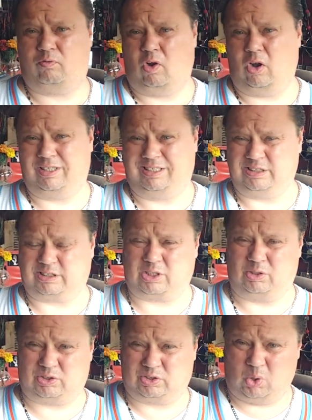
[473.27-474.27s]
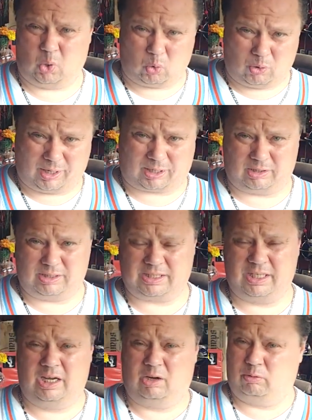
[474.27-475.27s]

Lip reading: funk disco soul records